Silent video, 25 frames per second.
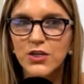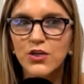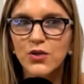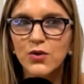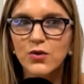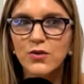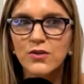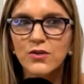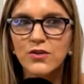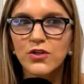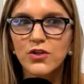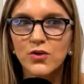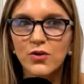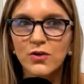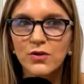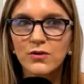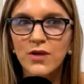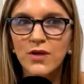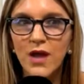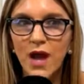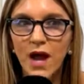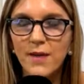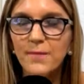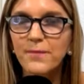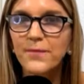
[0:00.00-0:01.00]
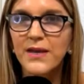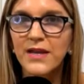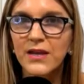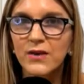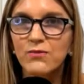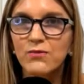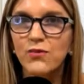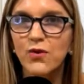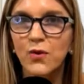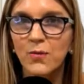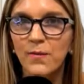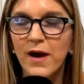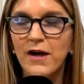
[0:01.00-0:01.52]
you're not being a
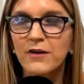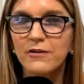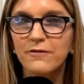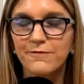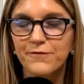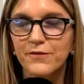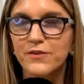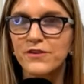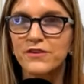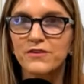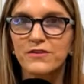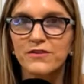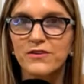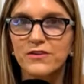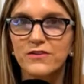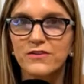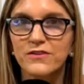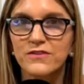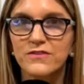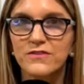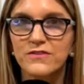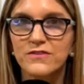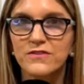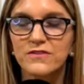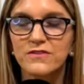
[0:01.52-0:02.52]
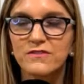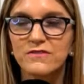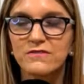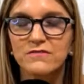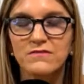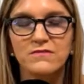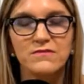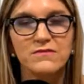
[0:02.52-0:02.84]
role model for little girls.